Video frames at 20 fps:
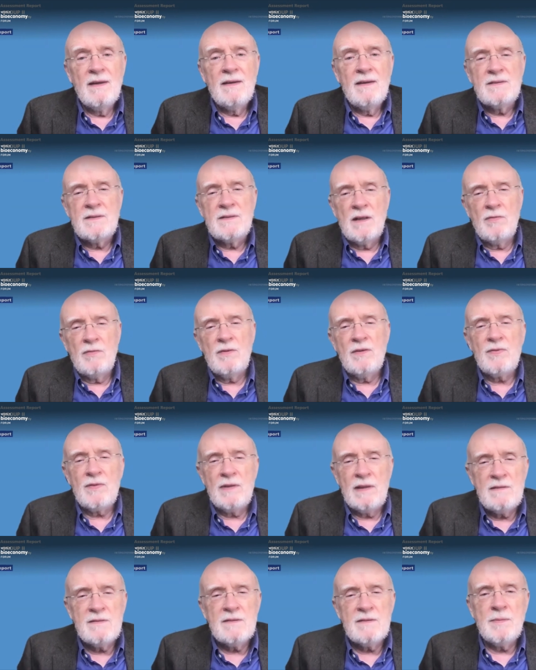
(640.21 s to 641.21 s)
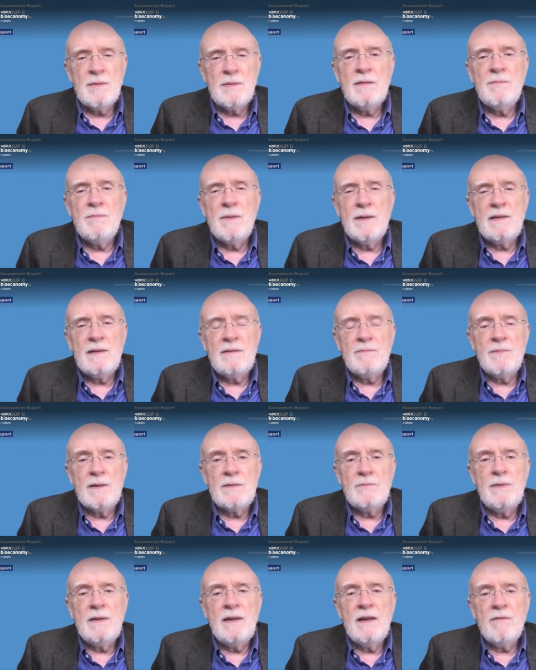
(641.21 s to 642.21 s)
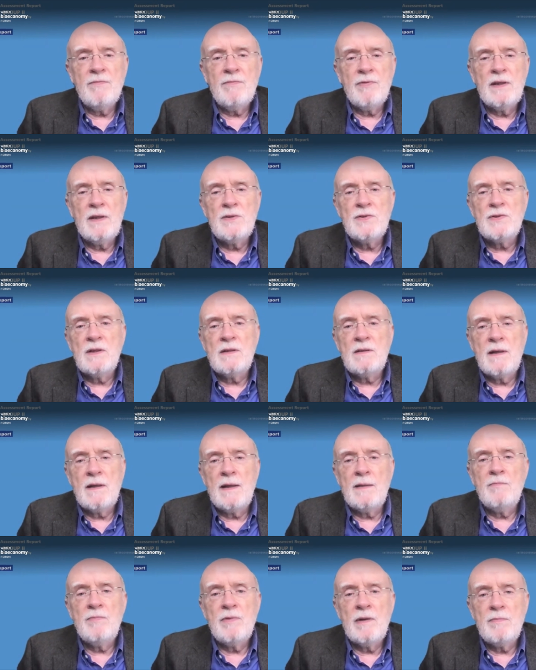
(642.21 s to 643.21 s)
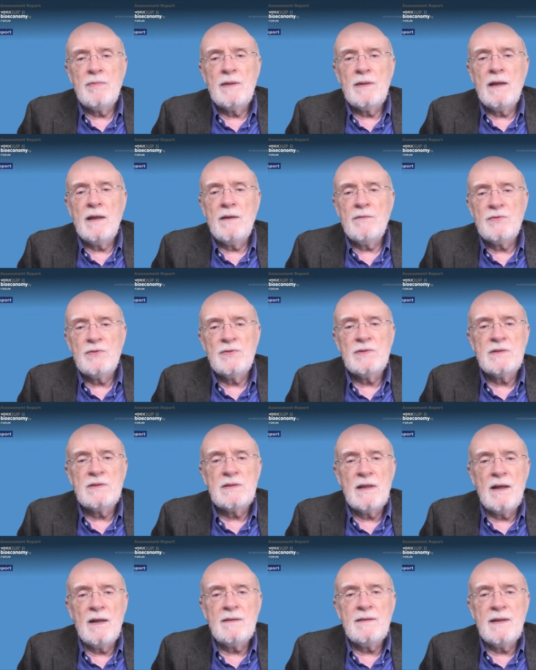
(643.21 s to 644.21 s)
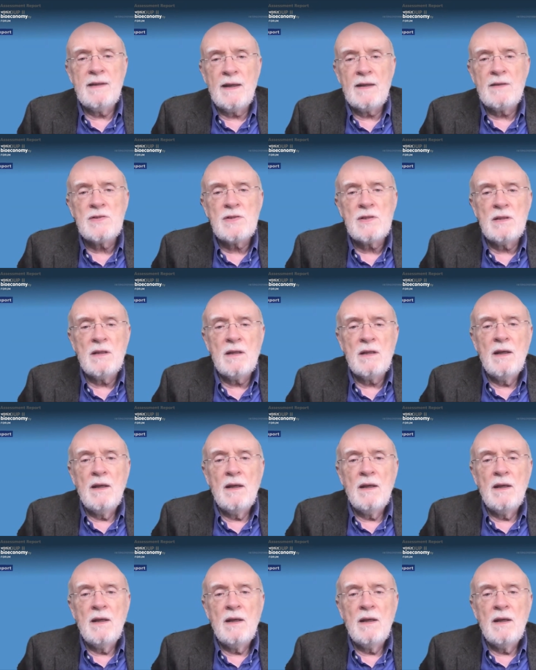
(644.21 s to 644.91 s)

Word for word: sounds reasonable, but but we have reached a time where we have to start action